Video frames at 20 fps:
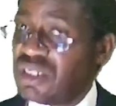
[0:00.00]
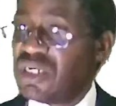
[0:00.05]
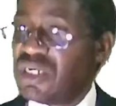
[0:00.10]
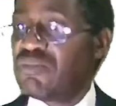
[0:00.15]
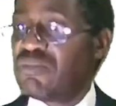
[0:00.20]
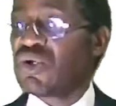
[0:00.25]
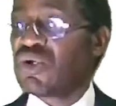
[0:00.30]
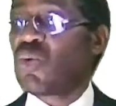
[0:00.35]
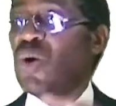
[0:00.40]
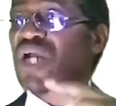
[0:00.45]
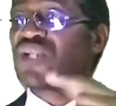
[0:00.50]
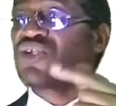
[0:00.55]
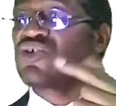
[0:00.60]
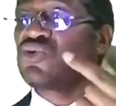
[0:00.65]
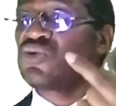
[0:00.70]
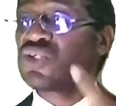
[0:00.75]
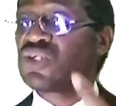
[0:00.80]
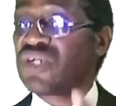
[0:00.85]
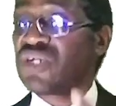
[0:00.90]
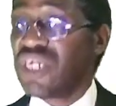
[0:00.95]
I'm required to
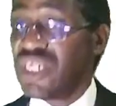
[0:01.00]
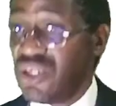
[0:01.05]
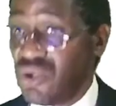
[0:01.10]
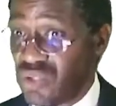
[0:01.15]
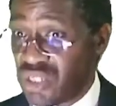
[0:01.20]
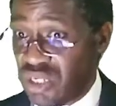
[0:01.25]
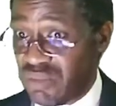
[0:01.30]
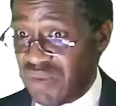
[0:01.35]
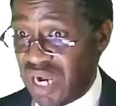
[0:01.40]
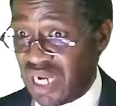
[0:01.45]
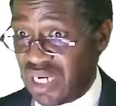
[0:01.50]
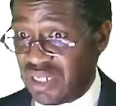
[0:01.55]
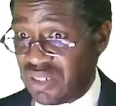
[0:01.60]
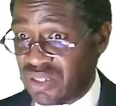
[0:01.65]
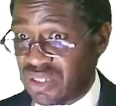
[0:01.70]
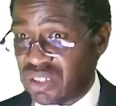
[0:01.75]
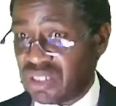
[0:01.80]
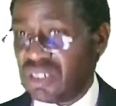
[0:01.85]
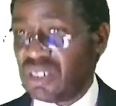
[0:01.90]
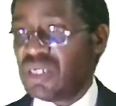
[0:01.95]
use reducing
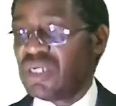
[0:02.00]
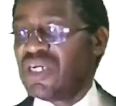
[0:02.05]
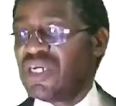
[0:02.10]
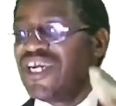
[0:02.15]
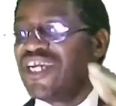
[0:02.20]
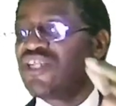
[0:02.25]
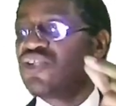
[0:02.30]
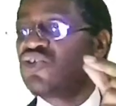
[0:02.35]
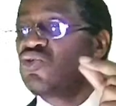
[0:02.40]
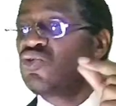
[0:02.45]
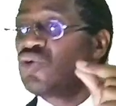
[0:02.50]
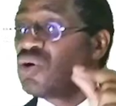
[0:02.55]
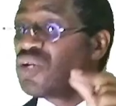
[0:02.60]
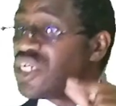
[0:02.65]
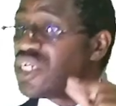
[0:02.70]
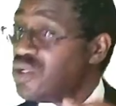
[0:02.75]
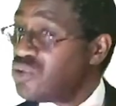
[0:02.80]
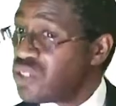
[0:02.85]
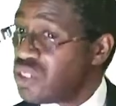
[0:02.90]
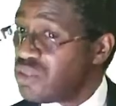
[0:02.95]
balance. And you know
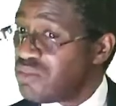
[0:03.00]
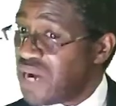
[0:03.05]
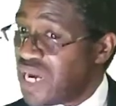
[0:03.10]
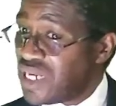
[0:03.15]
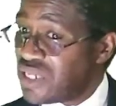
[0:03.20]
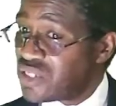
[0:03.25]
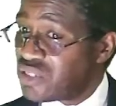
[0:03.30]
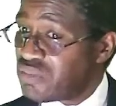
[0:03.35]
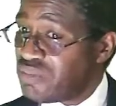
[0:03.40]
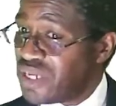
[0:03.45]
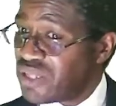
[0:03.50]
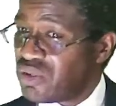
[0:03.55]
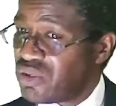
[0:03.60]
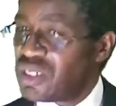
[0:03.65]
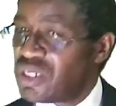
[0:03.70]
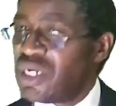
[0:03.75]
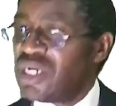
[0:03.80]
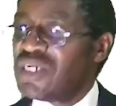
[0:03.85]
reducing balance method